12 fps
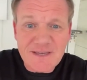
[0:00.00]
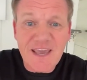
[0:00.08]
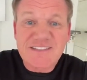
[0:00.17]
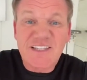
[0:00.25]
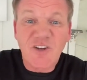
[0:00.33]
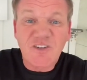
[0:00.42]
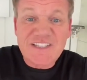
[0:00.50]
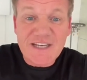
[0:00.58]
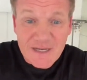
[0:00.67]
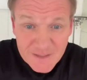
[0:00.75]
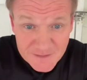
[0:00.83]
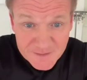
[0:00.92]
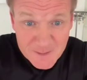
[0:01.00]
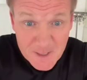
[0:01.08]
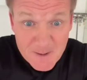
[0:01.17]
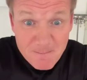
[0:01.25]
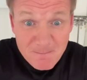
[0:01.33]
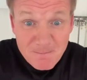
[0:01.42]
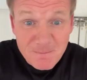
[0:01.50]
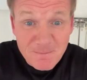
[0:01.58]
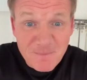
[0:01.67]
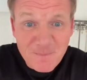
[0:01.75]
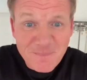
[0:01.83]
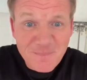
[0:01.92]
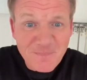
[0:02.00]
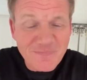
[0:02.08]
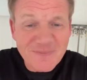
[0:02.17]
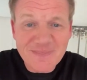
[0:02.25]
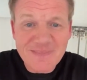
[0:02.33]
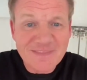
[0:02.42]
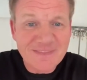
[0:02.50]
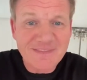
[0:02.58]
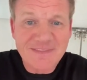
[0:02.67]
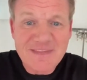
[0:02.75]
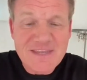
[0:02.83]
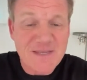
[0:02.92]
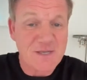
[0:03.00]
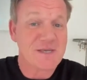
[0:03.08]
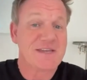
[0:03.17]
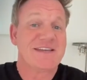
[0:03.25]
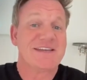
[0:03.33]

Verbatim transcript: It's the dog's dinner. And mm, the sauce is salty.